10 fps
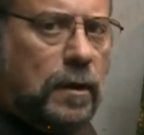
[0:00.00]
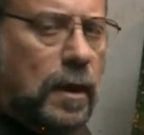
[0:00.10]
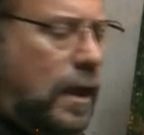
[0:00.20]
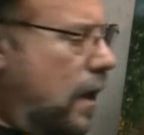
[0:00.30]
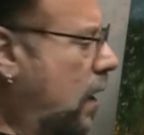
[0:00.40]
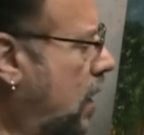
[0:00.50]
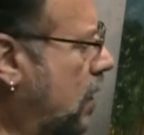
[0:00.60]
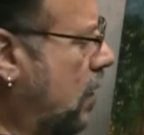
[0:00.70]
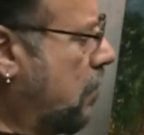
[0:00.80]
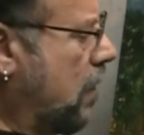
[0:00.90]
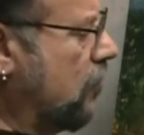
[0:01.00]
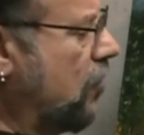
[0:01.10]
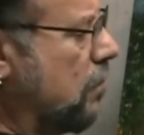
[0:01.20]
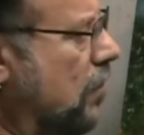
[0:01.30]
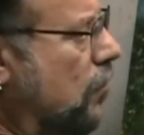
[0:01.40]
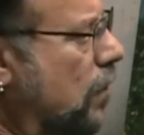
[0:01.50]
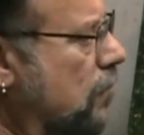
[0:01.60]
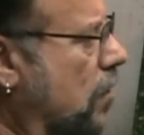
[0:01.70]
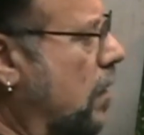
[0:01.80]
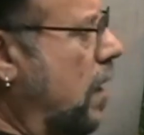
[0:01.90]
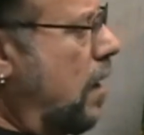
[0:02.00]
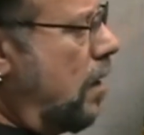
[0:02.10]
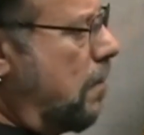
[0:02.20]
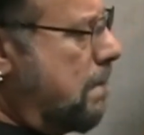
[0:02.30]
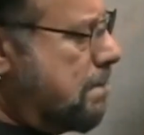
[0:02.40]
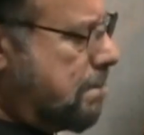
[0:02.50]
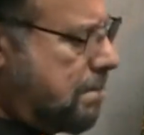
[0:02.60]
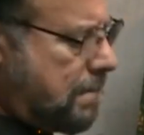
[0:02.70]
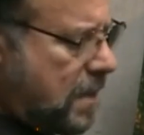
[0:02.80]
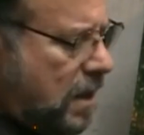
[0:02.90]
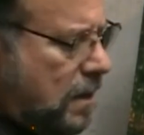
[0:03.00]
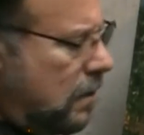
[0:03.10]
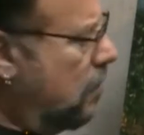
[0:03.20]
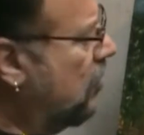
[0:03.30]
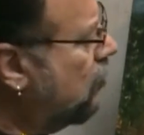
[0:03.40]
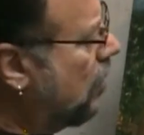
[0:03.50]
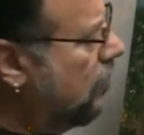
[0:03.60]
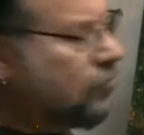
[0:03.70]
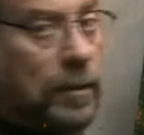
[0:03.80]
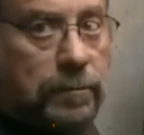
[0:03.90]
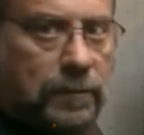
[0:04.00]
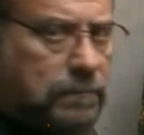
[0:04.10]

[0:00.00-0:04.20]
and upon some of the greenery. Now, let me show you something.